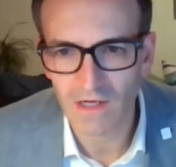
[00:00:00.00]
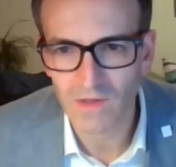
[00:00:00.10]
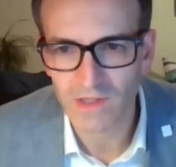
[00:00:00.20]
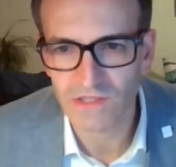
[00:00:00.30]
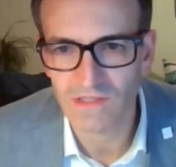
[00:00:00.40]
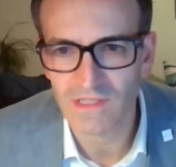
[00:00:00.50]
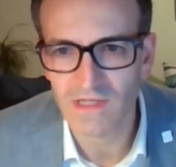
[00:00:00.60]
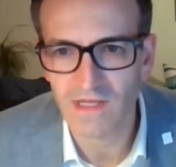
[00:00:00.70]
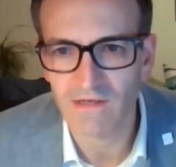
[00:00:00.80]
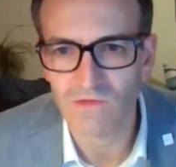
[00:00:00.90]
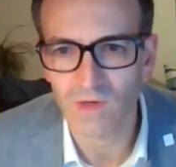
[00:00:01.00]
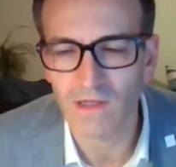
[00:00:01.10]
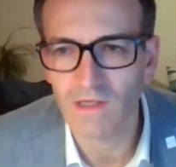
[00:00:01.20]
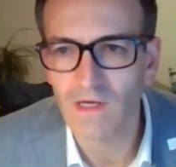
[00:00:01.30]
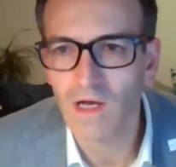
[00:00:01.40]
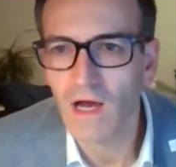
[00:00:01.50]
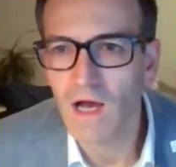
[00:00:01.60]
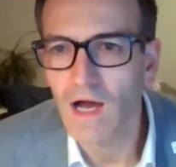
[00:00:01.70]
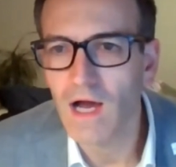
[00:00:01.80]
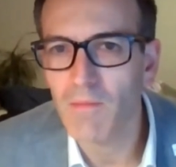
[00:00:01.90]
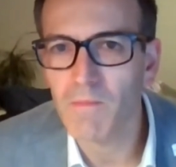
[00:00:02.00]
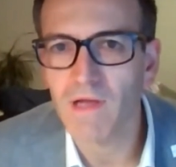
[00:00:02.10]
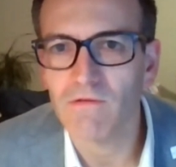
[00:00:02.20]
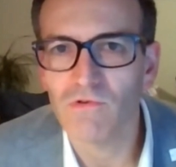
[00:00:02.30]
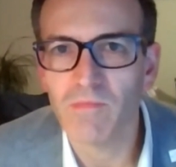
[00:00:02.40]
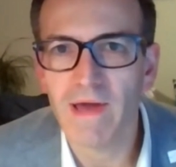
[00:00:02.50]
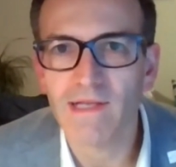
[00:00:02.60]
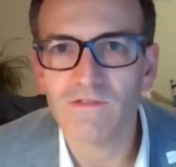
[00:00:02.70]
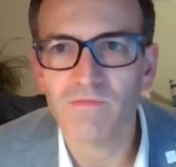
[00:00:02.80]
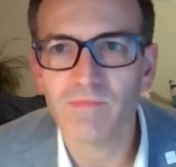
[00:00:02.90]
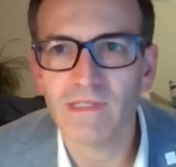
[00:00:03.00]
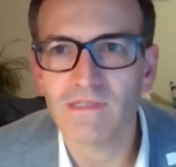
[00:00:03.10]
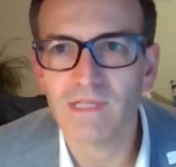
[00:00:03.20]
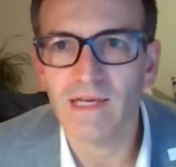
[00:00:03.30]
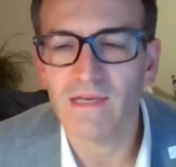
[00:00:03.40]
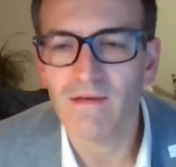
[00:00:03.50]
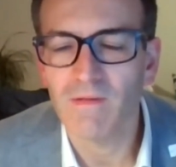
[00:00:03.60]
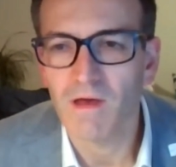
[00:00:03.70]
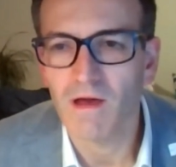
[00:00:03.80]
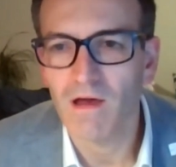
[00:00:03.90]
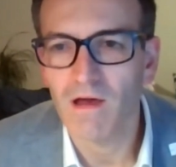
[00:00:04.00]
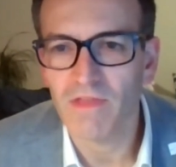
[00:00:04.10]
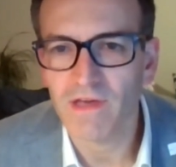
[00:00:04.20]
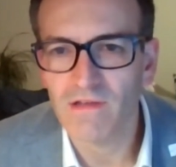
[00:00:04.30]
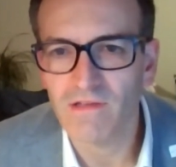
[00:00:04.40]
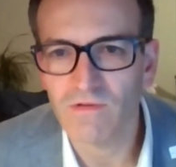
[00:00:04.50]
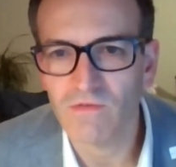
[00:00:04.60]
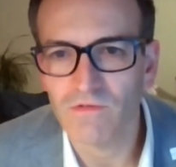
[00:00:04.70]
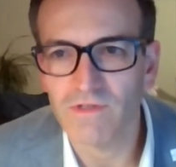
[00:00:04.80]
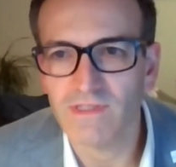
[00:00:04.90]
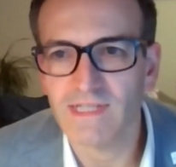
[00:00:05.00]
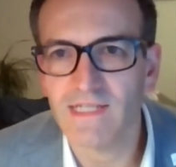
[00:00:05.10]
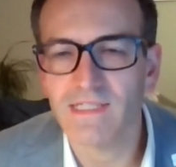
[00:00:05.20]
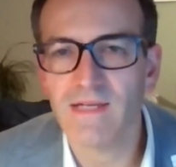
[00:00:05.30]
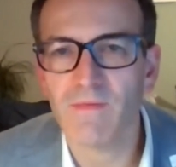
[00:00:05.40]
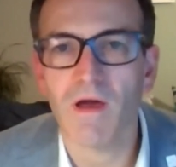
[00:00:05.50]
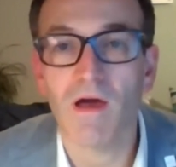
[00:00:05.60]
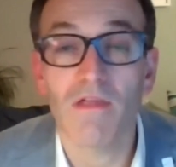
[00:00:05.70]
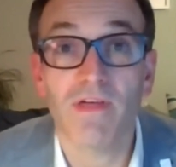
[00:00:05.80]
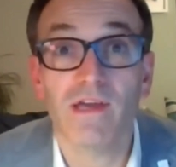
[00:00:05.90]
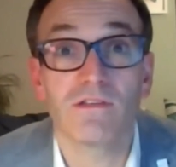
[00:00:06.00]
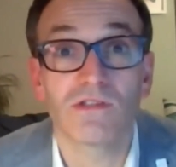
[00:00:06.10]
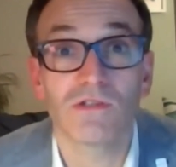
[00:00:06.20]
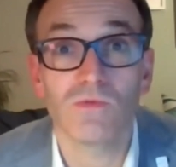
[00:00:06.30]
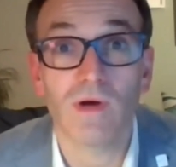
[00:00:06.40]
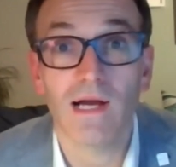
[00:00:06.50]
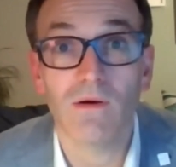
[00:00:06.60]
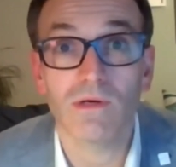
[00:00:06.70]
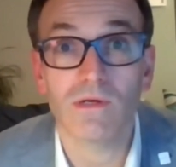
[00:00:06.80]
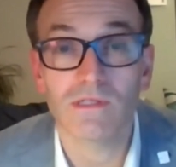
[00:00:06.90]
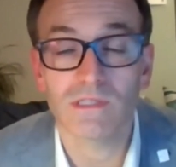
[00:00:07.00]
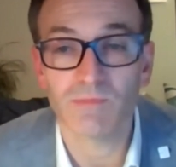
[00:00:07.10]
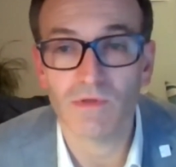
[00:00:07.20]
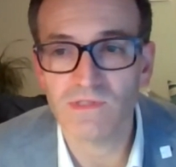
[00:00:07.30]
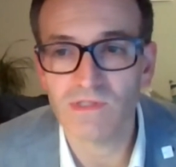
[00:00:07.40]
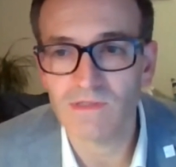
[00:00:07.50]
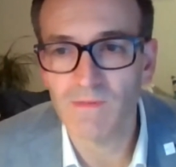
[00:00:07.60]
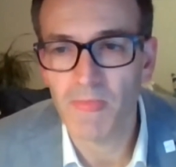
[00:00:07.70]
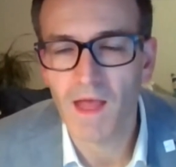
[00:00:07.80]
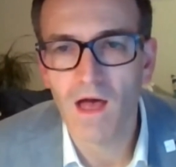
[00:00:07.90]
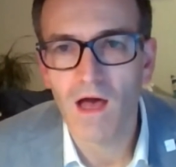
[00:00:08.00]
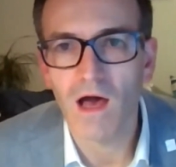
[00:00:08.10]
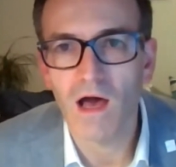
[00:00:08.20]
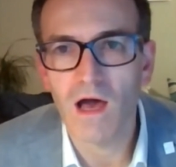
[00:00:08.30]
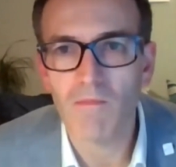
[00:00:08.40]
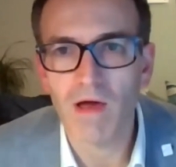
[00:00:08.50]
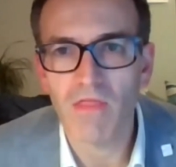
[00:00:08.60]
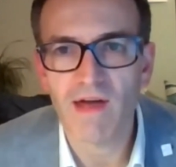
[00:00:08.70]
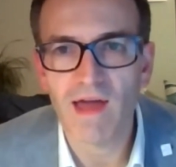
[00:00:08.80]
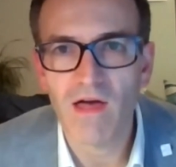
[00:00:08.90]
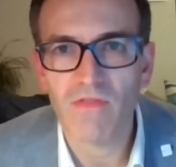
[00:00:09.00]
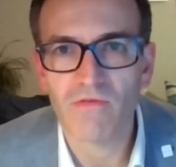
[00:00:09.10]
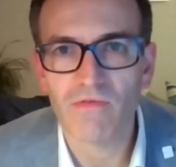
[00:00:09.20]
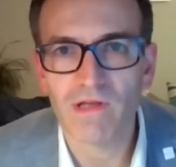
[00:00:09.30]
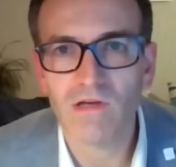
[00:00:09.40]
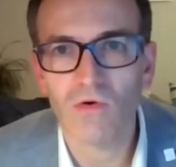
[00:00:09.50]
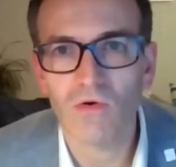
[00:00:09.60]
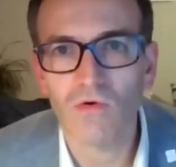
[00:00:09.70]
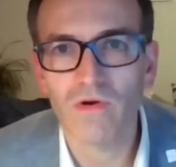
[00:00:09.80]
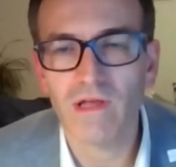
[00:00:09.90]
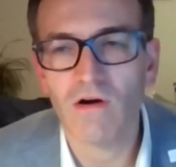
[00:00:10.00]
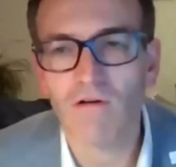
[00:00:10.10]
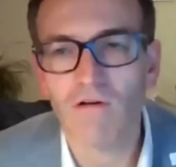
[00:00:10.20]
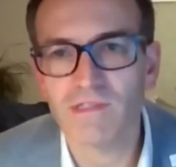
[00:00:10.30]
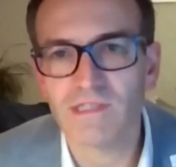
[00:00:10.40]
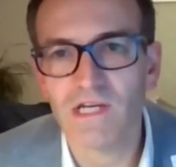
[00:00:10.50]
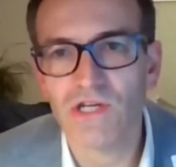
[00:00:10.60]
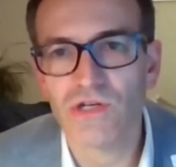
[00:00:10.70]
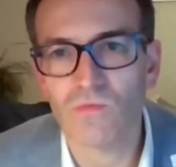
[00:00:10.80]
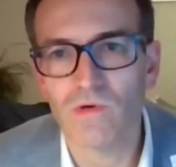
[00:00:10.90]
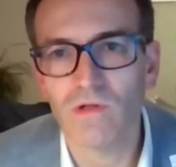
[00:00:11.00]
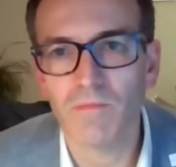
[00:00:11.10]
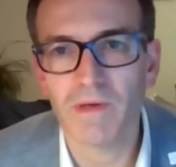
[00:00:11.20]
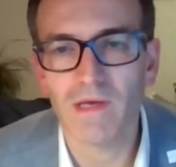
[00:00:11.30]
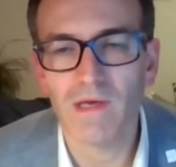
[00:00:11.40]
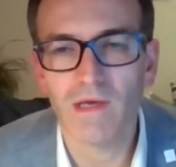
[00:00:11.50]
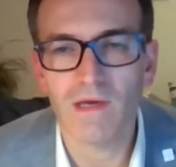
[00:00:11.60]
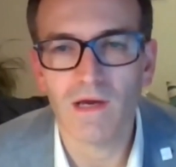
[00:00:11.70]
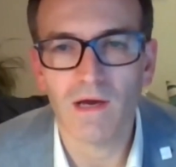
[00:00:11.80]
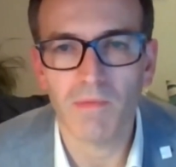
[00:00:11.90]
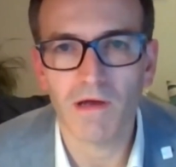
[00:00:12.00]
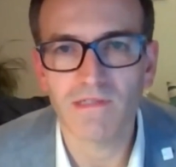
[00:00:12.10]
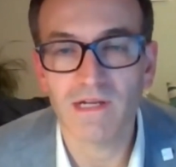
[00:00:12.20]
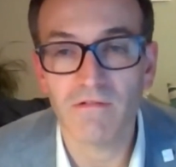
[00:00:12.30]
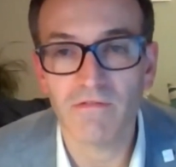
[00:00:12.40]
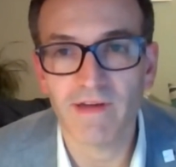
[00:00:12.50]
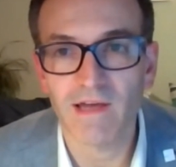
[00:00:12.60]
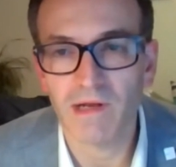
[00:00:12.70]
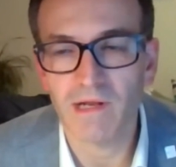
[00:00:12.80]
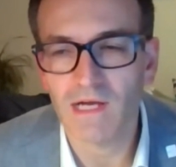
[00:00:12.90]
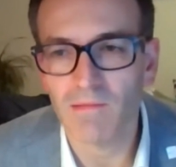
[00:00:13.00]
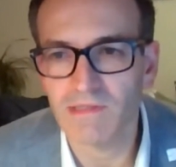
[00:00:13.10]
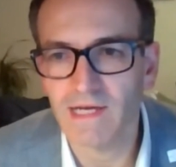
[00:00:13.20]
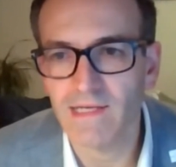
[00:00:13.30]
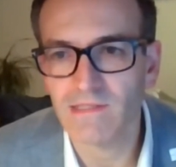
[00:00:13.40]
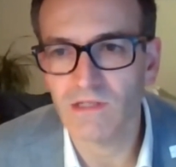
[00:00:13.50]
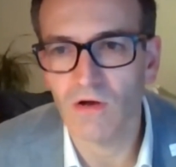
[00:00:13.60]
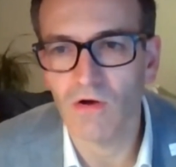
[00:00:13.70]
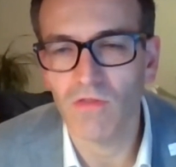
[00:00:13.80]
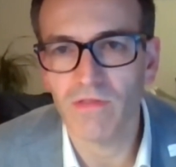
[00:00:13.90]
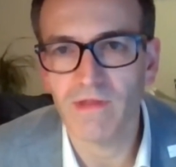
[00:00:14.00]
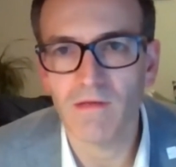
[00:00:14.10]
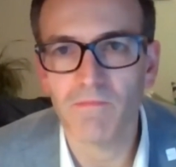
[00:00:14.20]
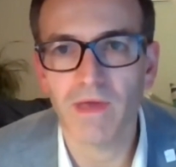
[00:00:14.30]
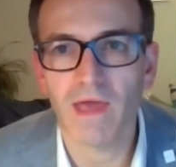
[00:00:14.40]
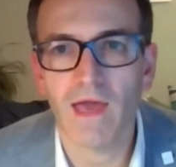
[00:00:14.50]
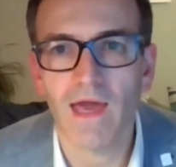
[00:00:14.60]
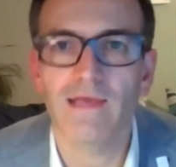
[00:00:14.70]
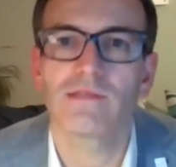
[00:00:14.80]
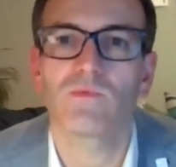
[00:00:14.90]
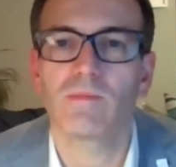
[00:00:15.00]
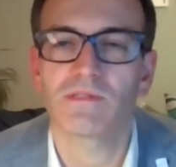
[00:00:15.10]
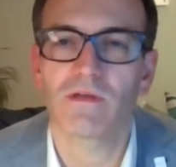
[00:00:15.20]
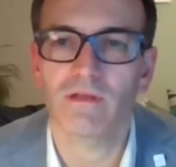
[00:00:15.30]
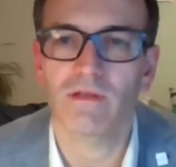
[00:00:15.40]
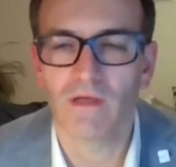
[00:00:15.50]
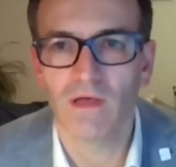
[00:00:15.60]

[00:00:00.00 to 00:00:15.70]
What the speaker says: questions in there as well. It remains for me to say thank you to everyone for attending. Thank you to our sponsors. And that the recording of the session will be uploaded and available in a couple of days on the BAA's website.